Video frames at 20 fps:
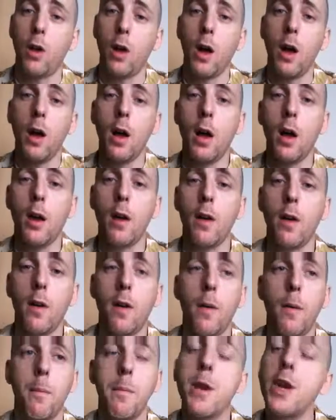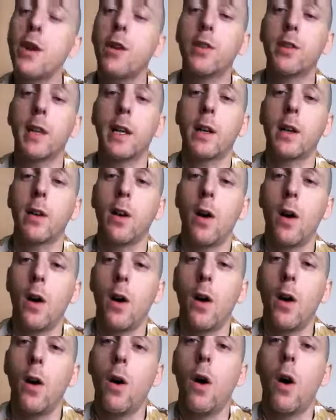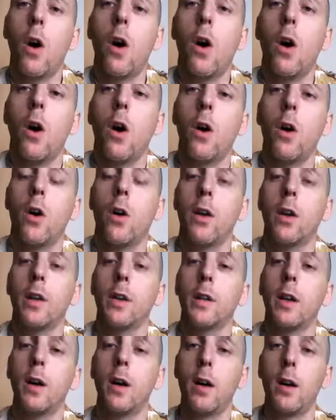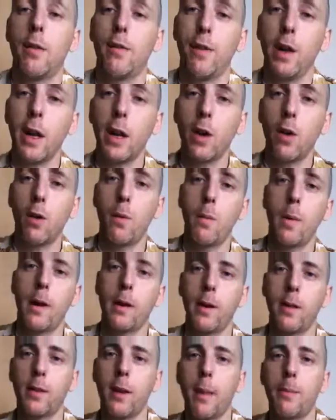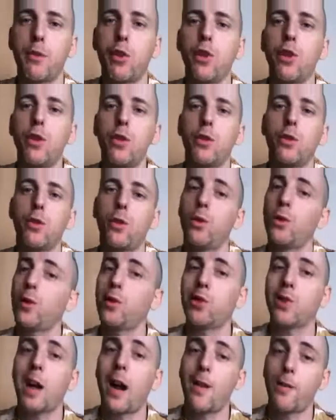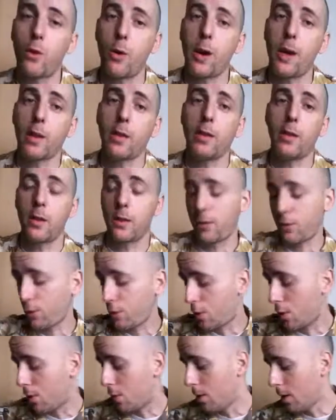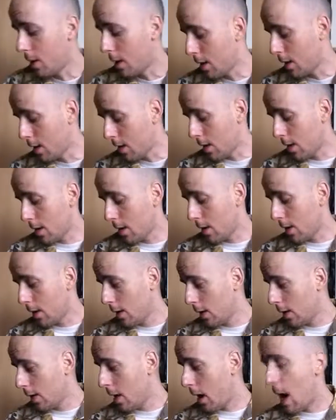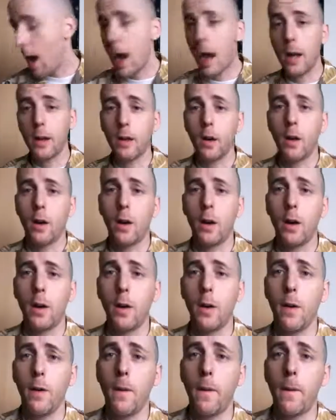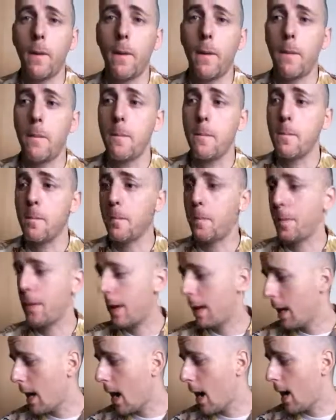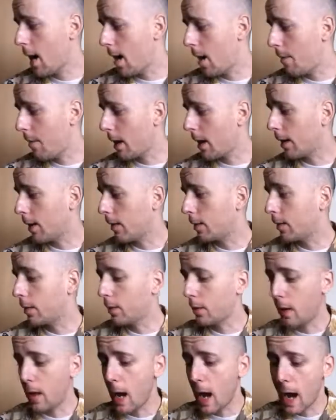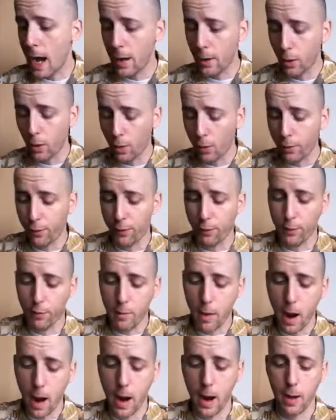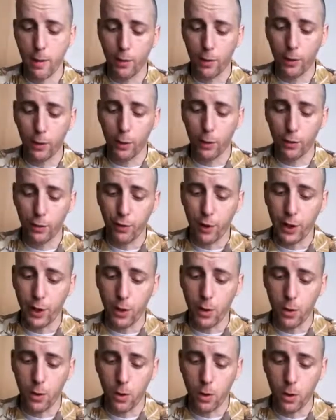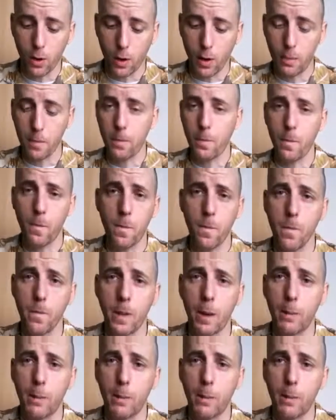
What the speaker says: on the video, but it's up to you to discover it. So, and yeah, I mean this is the end of my first video. I'm just gonna cut it, and I'm gonna move